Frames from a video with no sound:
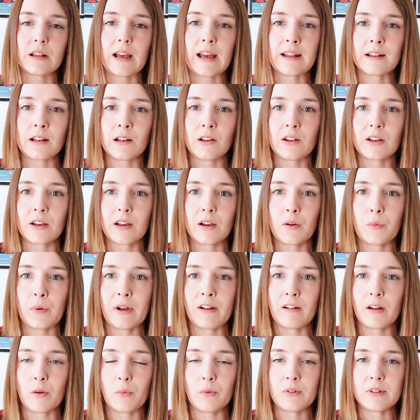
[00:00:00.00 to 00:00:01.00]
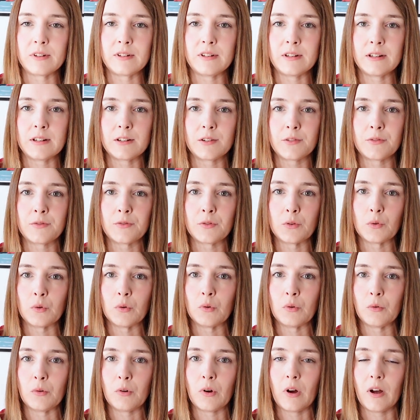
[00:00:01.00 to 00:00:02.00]
had a look at where I wanted it to
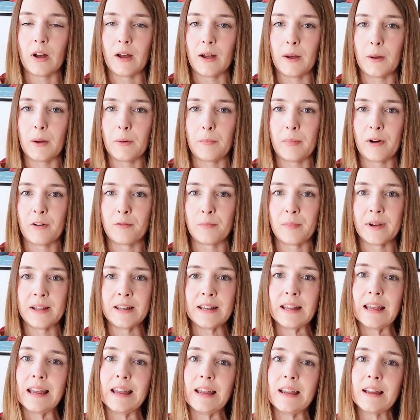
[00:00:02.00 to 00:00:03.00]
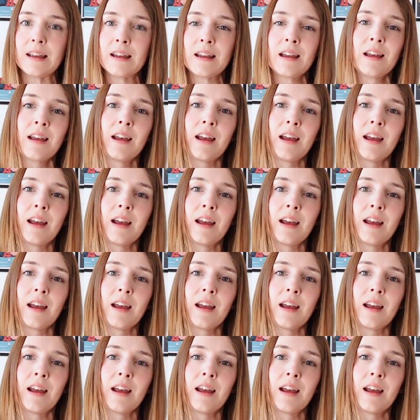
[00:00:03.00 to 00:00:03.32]
fall uh, above my knee.